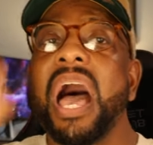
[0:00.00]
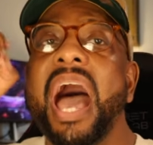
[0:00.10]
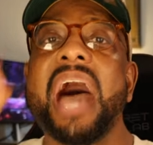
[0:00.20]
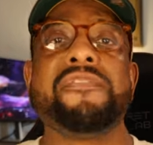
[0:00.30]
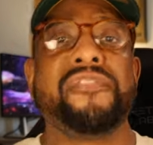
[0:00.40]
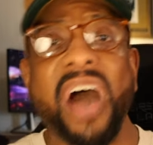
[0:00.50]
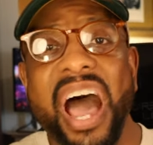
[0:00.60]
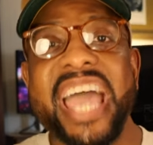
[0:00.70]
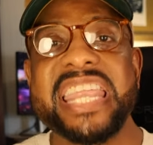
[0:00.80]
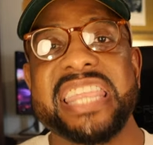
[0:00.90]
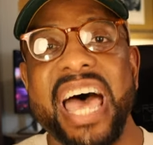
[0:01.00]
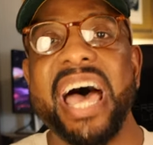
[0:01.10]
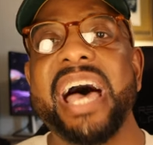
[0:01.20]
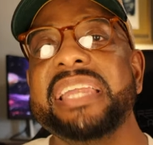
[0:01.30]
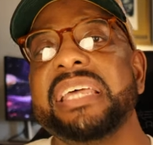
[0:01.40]
I find
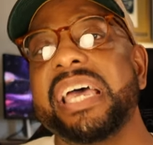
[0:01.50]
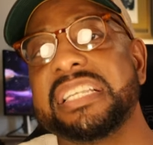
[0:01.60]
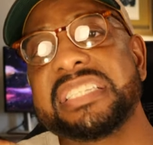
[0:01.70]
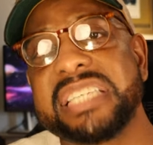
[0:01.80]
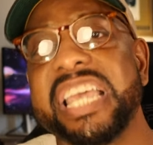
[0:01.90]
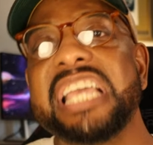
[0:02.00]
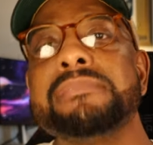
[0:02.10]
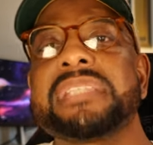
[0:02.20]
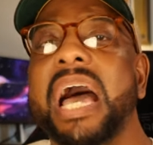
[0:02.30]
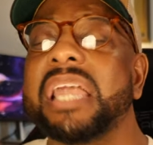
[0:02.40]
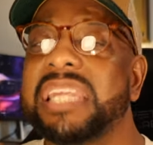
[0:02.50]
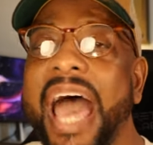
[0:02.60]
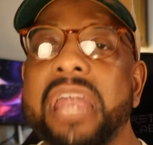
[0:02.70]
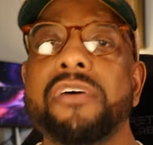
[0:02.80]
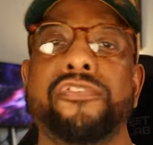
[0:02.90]
that it seems a
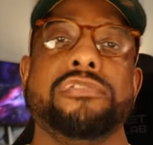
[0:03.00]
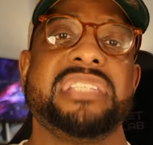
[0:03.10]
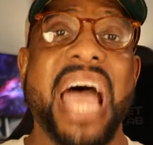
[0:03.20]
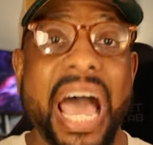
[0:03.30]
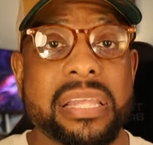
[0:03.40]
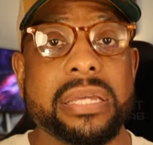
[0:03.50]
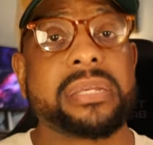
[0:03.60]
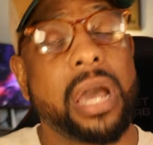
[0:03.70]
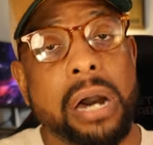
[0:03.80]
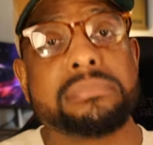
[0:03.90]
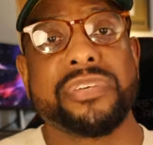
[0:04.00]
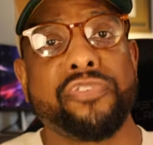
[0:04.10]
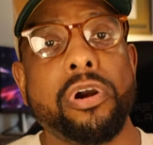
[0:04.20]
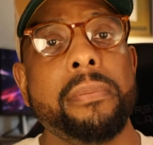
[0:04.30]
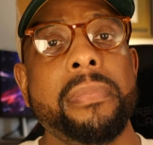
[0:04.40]
lot of her talent comes
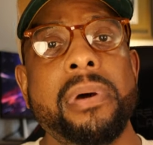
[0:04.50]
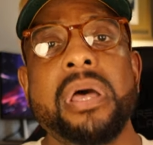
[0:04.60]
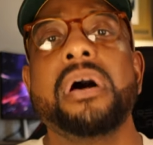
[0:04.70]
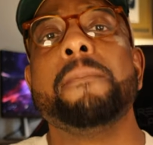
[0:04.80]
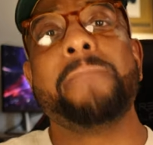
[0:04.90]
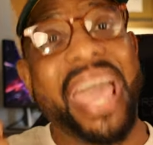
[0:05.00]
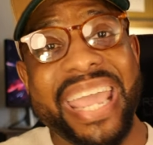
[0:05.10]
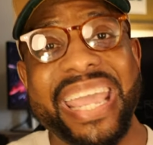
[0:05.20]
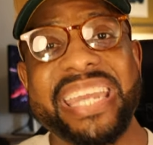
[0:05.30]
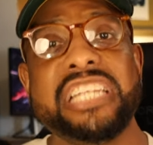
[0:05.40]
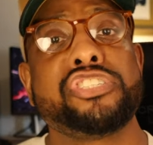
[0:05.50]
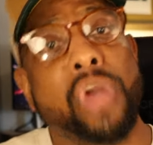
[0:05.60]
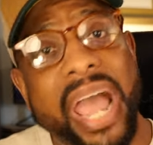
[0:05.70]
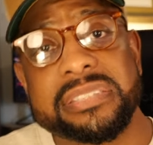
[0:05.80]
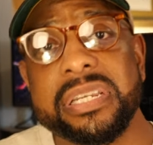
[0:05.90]
from pain and
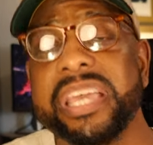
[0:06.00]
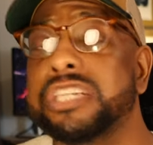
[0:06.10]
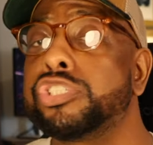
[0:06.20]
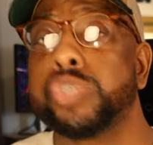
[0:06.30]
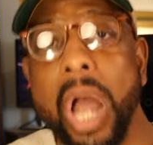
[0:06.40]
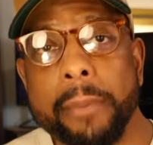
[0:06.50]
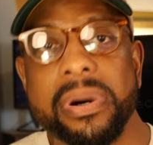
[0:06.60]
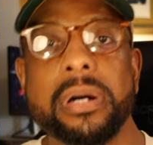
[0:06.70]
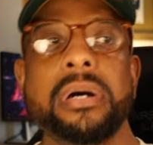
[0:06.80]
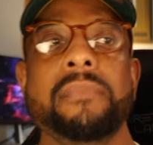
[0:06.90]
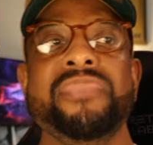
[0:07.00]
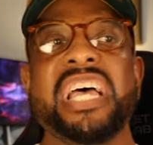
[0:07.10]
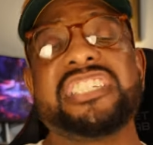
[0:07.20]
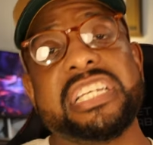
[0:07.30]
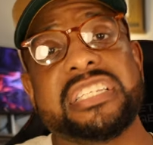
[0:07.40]
tragedy and trauma
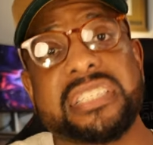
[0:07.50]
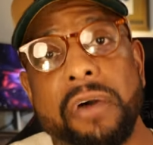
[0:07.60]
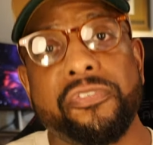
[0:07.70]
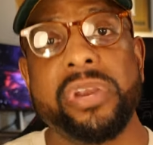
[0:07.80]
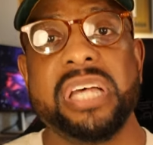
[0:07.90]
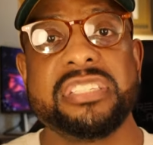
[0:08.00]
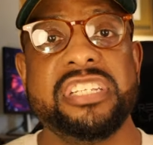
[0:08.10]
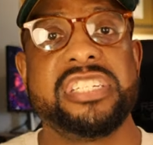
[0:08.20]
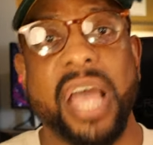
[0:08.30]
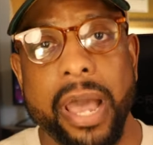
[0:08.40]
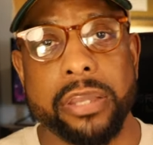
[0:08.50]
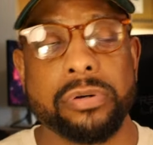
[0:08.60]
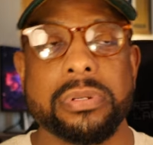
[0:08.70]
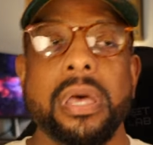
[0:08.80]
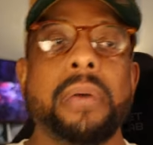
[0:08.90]
she suffered as a
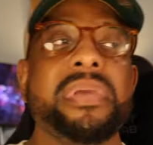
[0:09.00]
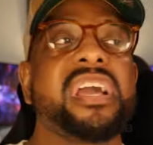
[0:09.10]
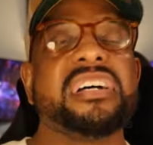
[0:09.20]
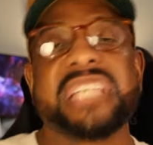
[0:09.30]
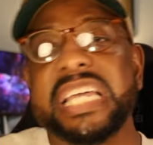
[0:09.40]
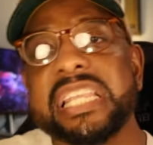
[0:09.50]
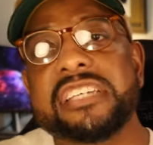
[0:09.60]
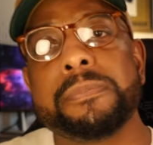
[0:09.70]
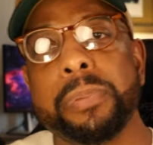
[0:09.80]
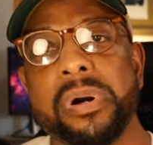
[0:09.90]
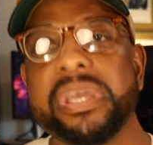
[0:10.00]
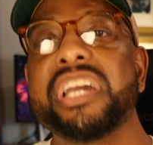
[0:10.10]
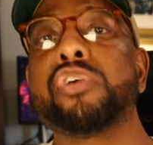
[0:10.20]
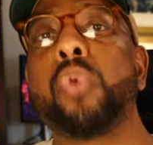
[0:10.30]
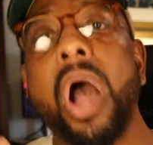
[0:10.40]
child, because in this book,
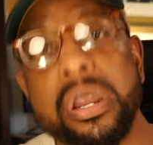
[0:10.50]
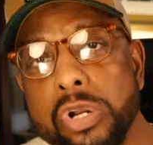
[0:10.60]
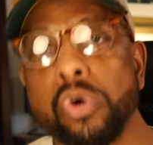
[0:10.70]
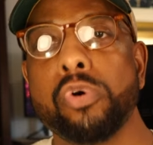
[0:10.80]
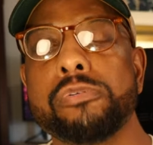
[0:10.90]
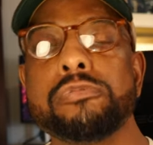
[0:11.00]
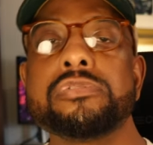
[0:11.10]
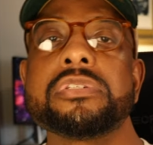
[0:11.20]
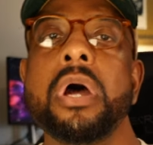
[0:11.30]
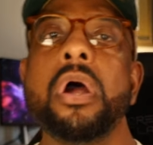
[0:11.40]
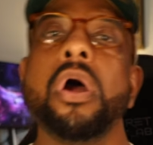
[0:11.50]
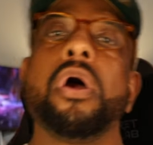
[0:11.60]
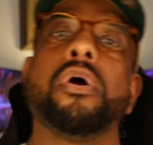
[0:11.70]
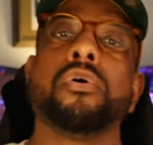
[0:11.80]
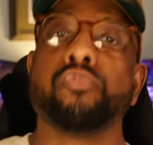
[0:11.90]
it chronicles
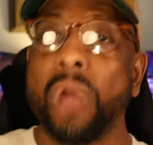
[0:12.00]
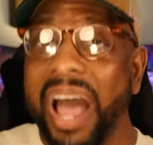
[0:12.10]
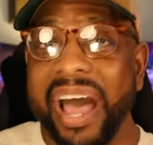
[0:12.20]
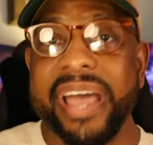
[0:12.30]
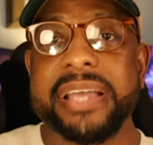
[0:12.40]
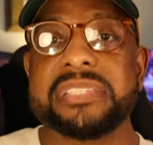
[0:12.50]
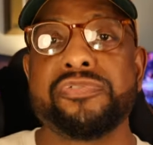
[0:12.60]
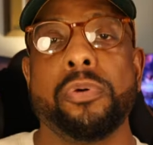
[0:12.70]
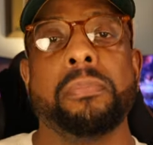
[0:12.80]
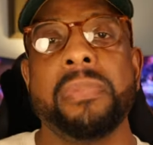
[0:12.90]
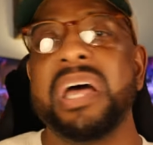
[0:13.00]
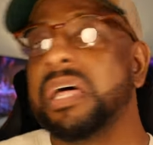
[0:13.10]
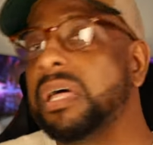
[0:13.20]
her rise from